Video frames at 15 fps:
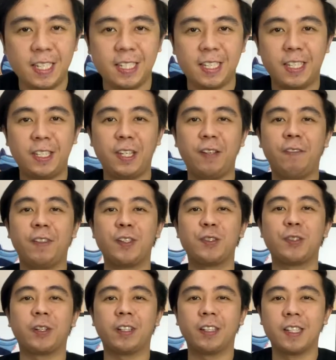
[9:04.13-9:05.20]
and even
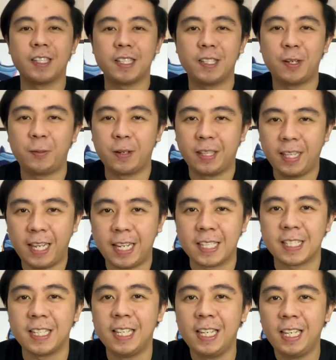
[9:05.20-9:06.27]
Jordans
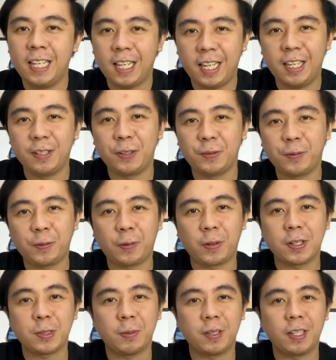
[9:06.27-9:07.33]
nowadays. And of
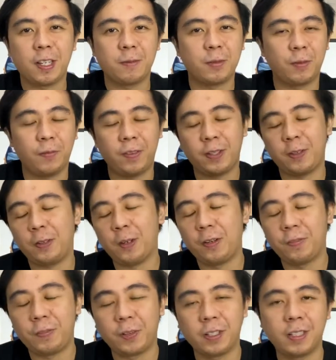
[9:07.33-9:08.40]
course, when it comes to fit and
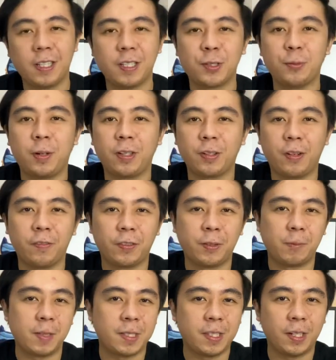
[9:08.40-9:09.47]
comfort, this is one
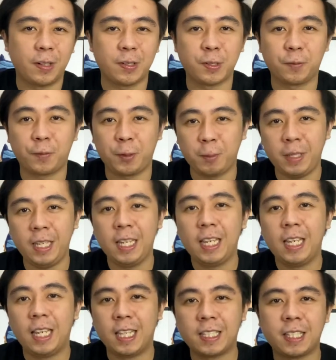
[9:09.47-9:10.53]
comfortable sneaker. So for me,
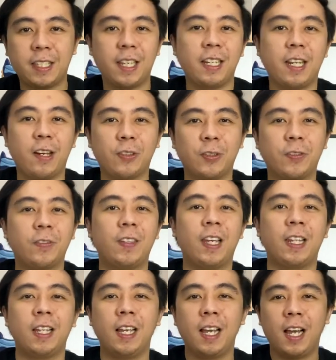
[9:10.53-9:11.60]
it's a 10 out of
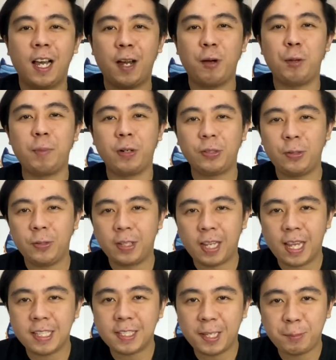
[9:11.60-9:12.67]
10. How about you
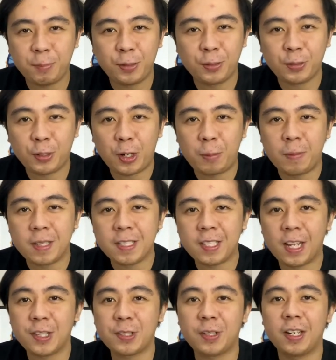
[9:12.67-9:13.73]
guys? Let me know in the comment
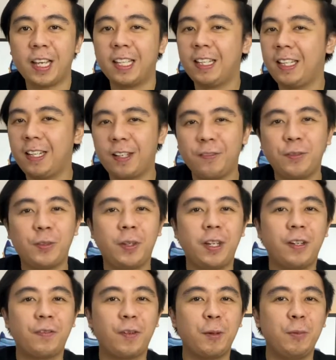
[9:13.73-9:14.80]
section. I'd love to hear
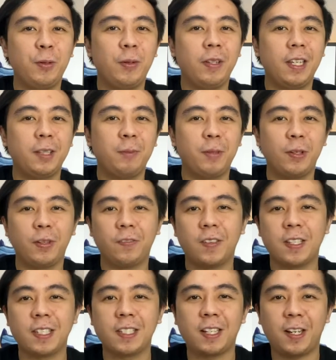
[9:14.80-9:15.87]
from you. Let me know if this
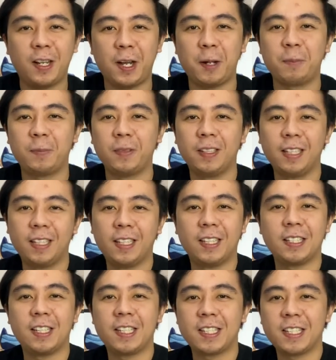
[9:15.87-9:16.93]
is a cop, this
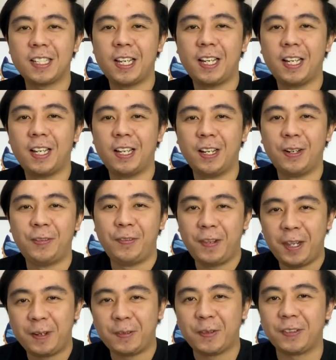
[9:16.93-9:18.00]
is a
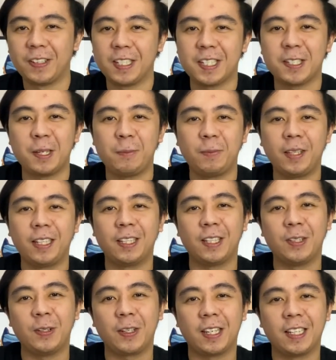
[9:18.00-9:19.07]
flip, or this is something that
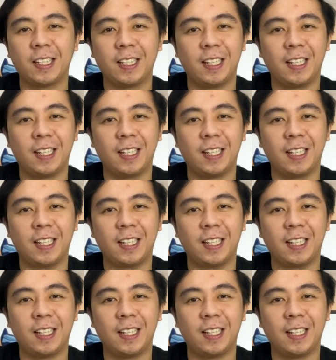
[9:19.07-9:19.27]
you can